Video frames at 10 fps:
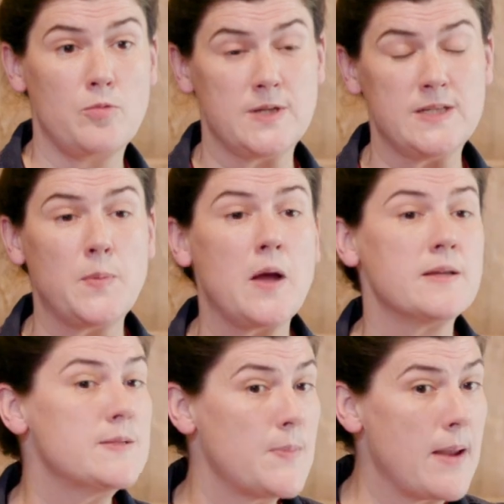
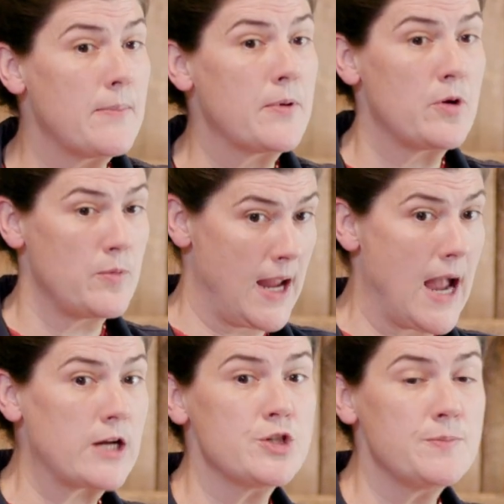response paper, a
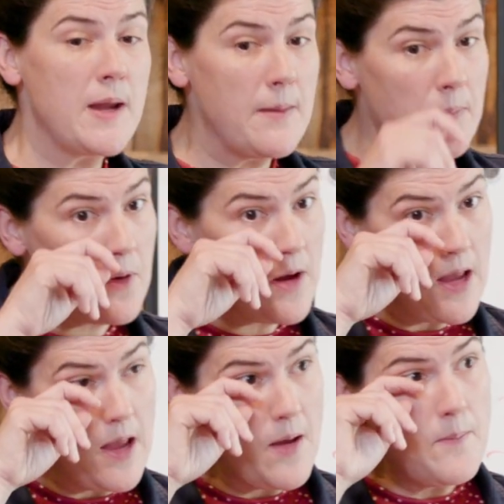reaction paper.
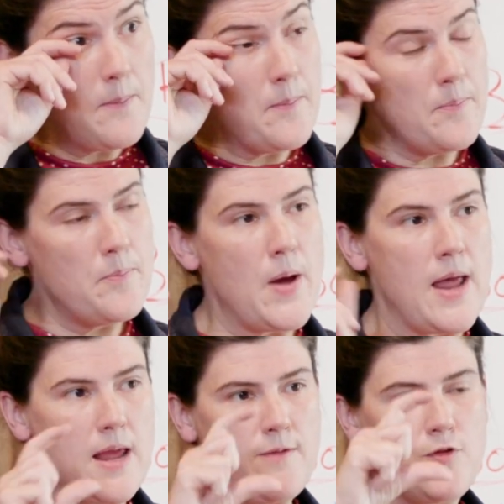
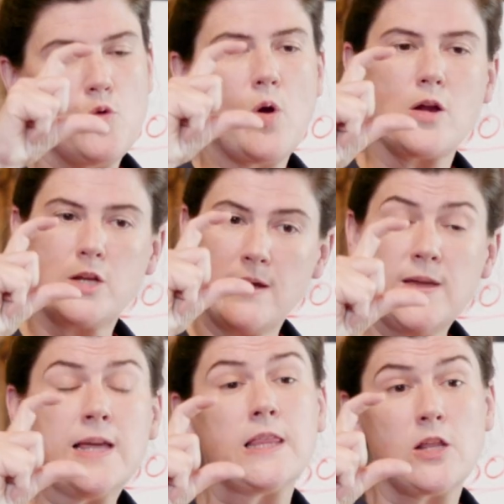But if you are
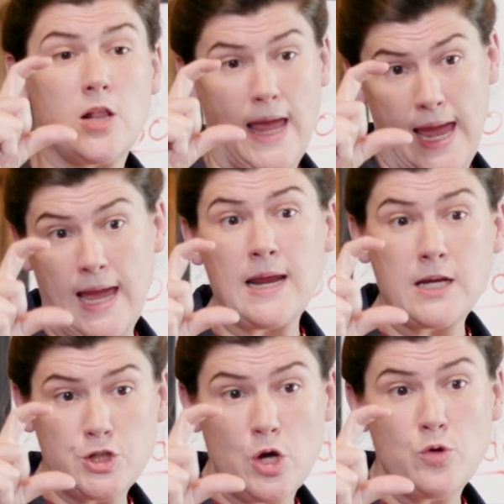giving a little
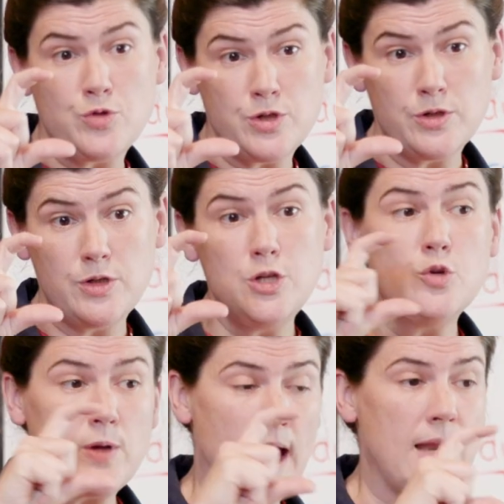anecdote,
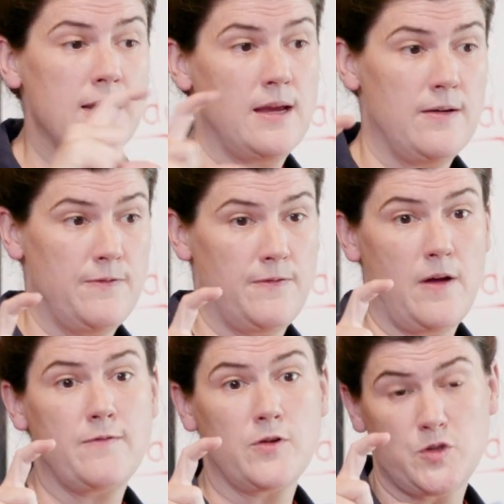you can give
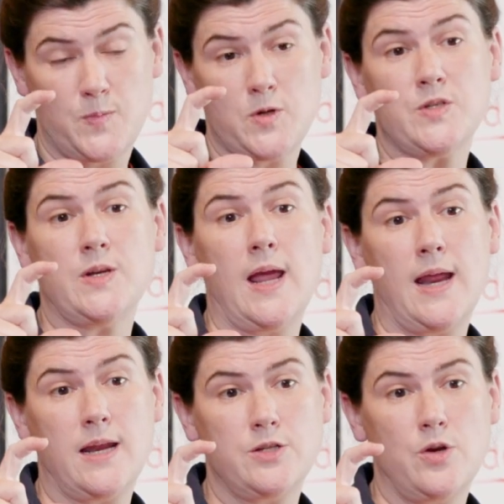a first person
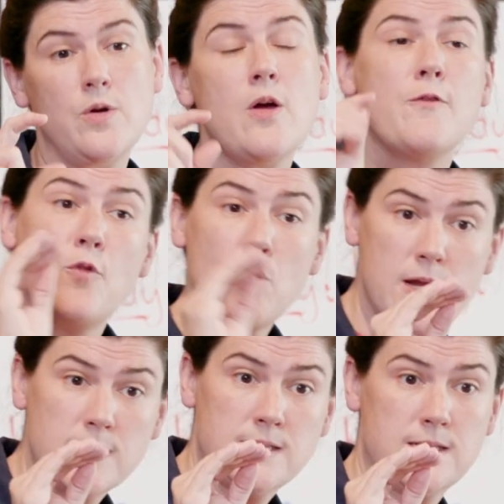anecdote. For
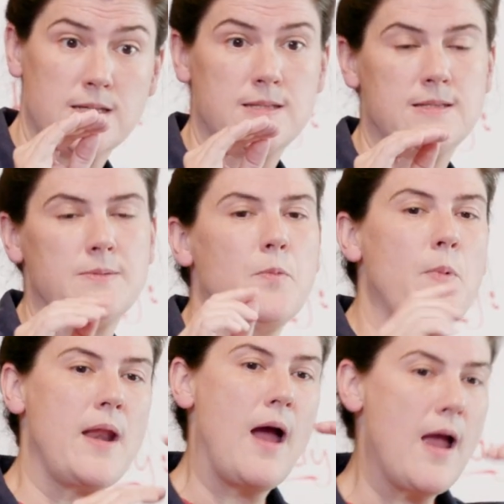instance,
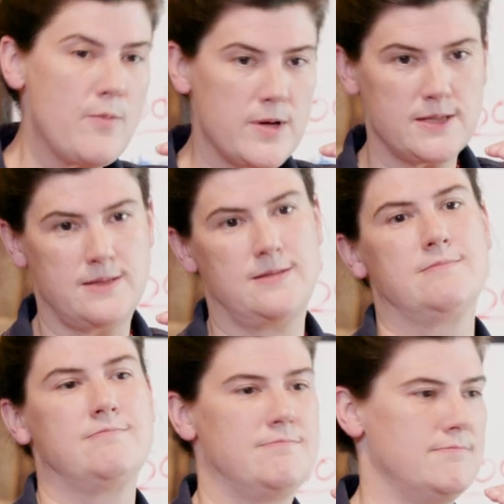when I was